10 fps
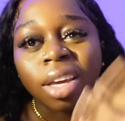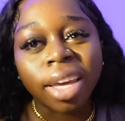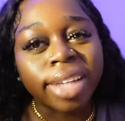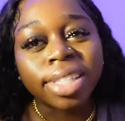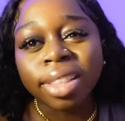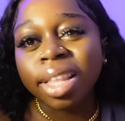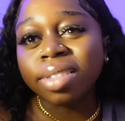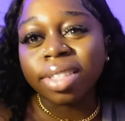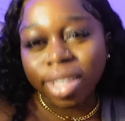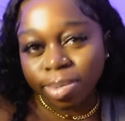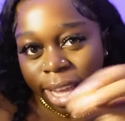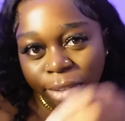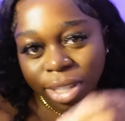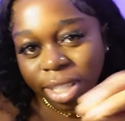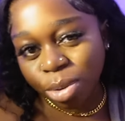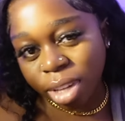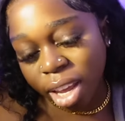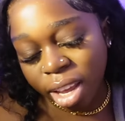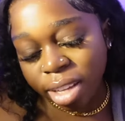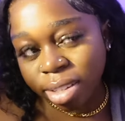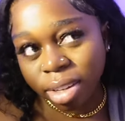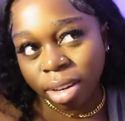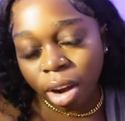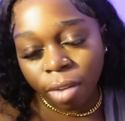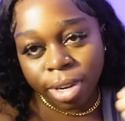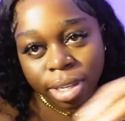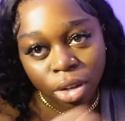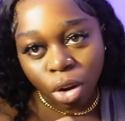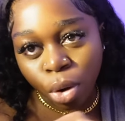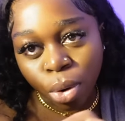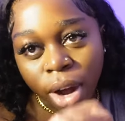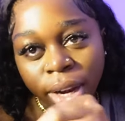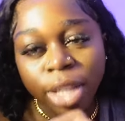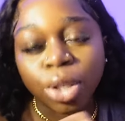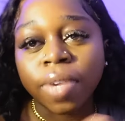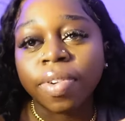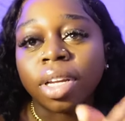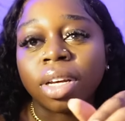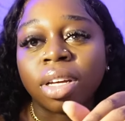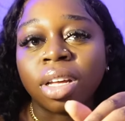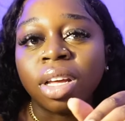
getting 10,000 steps every single day is an unrealistic goal unless you live in the